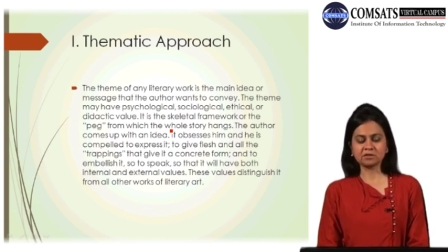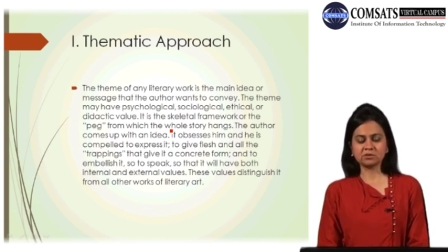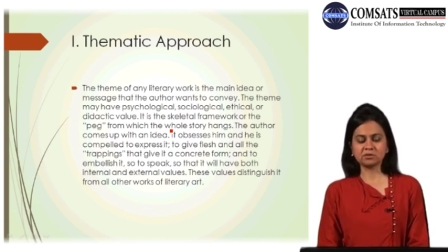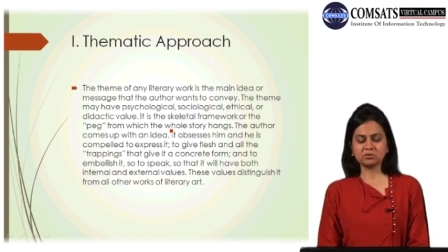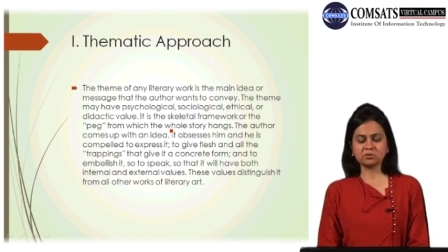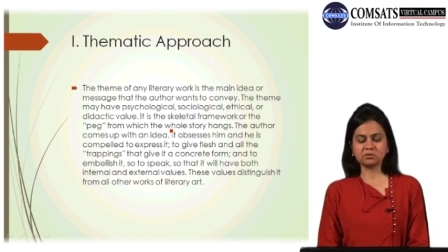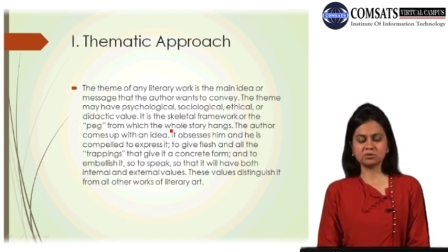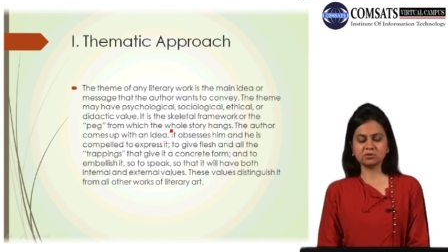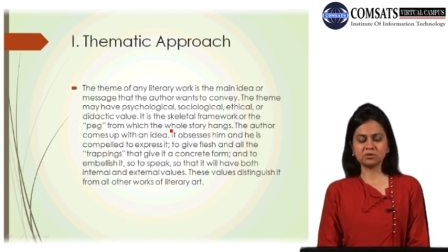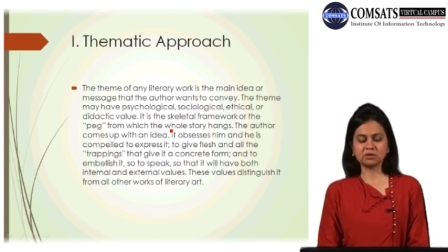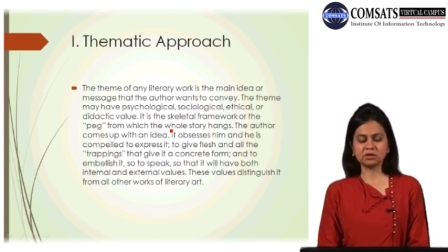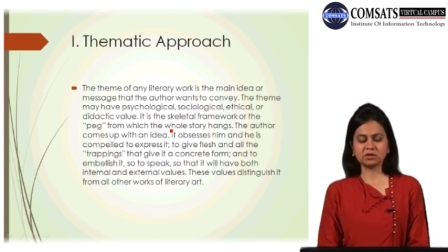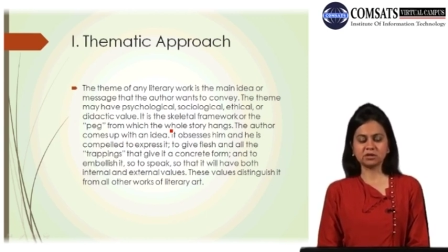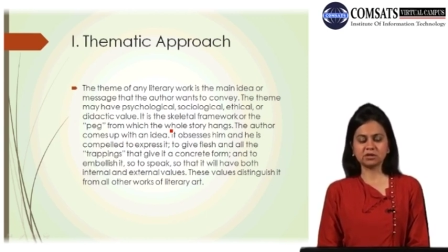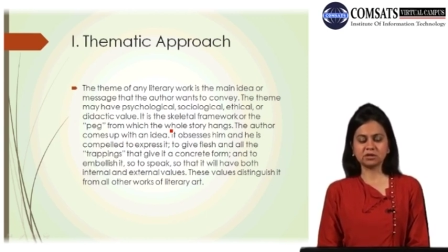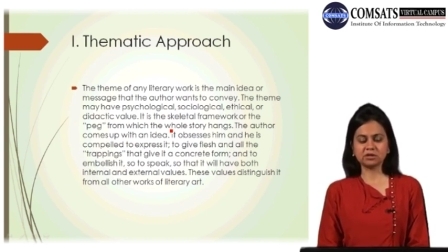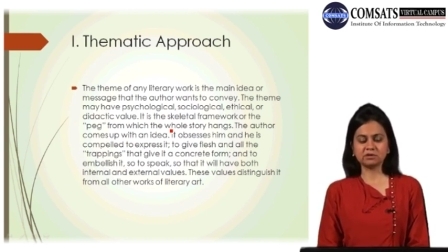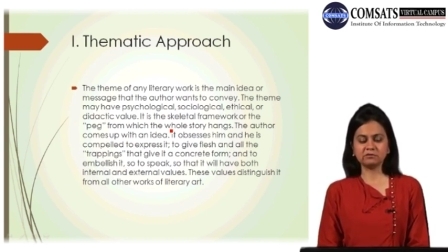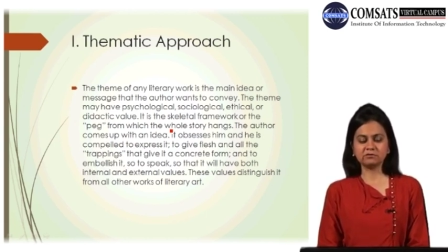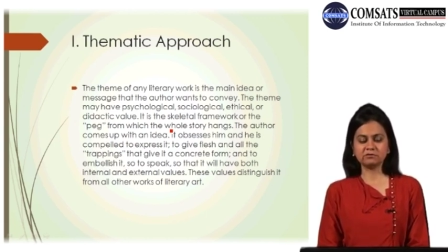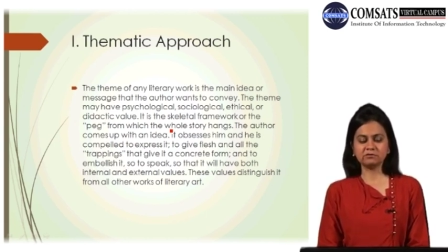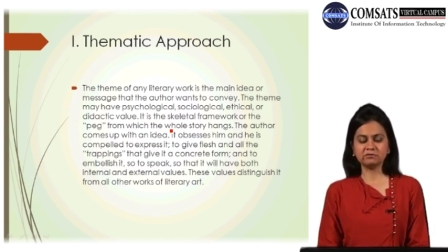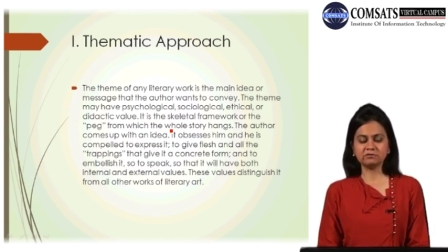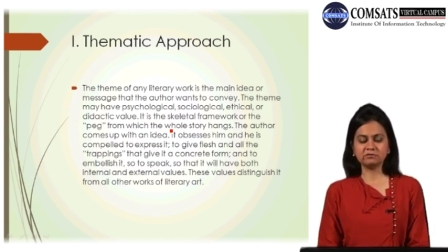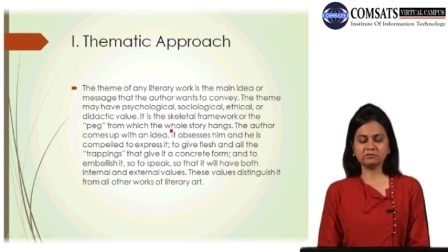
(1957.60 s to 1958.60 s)

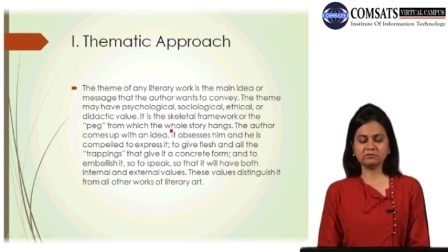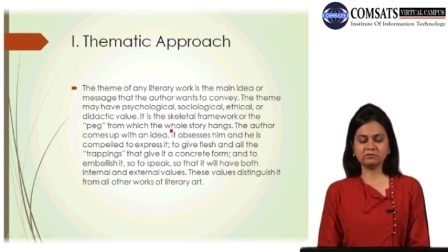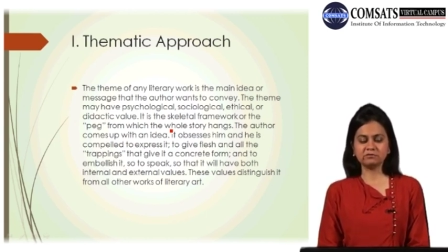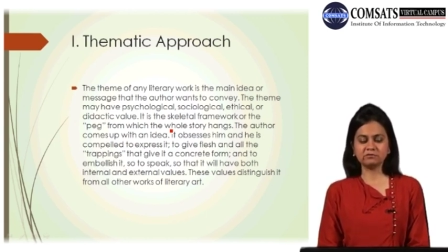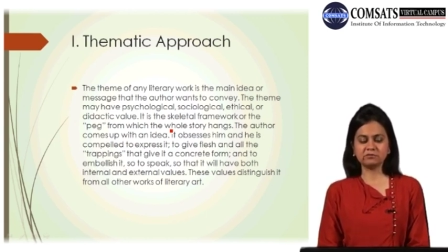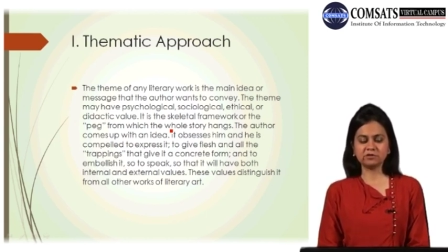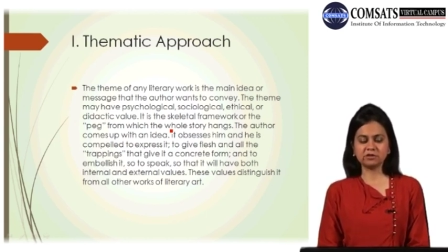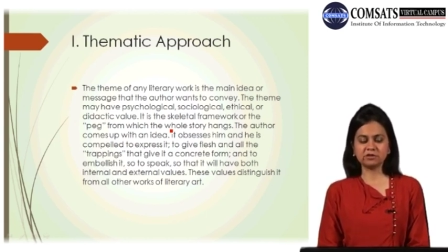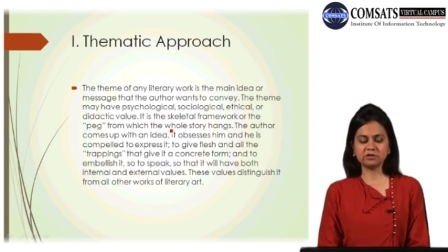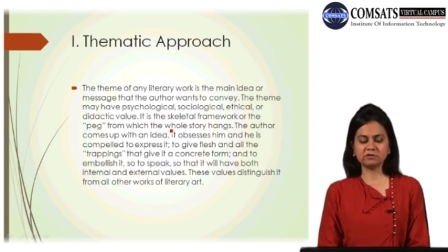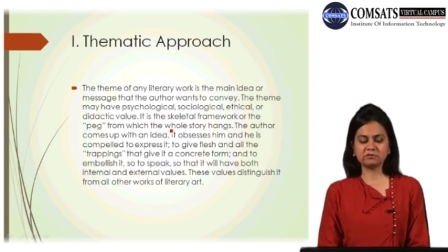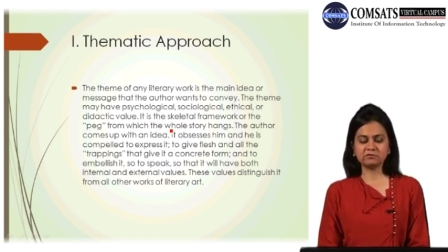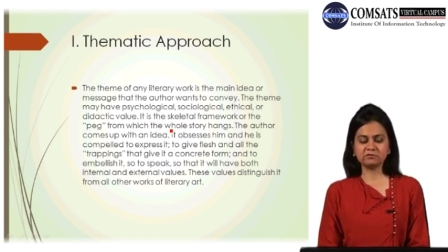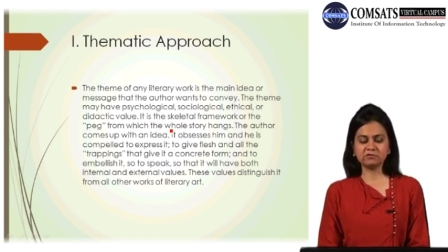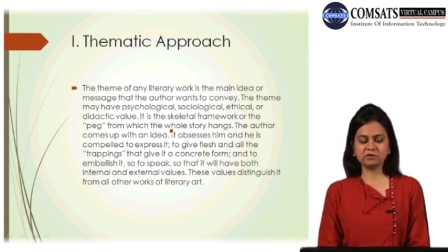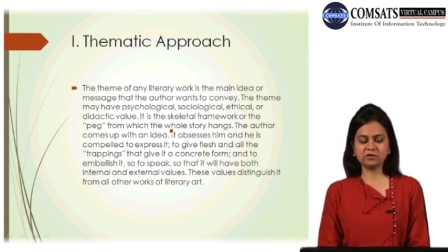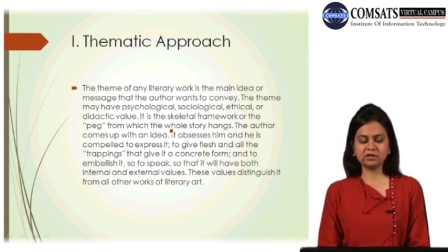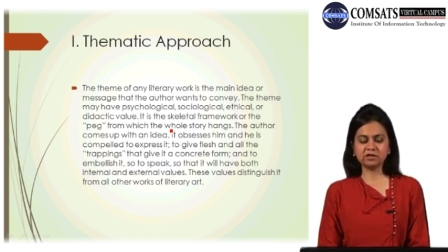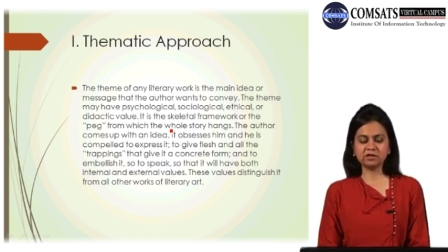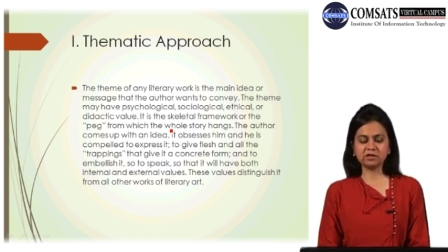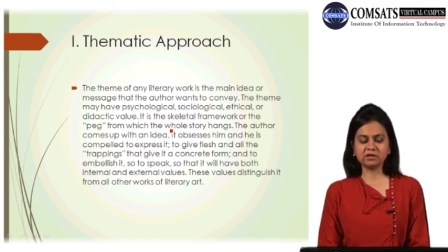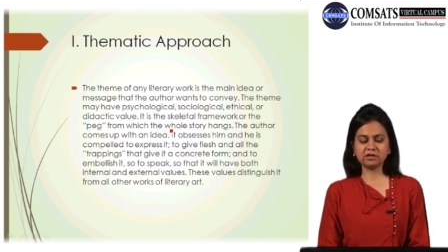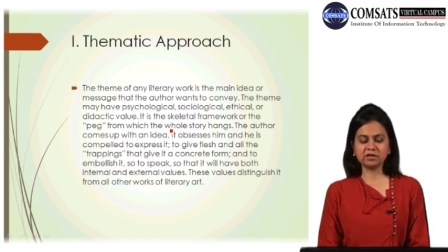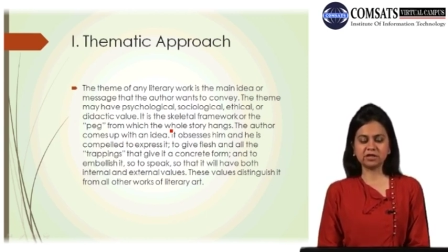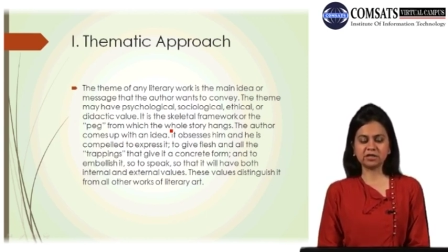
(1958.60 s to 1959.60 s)
So we
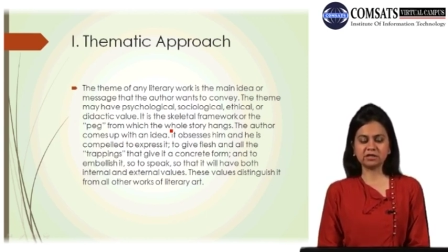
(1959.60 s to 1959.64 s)
feel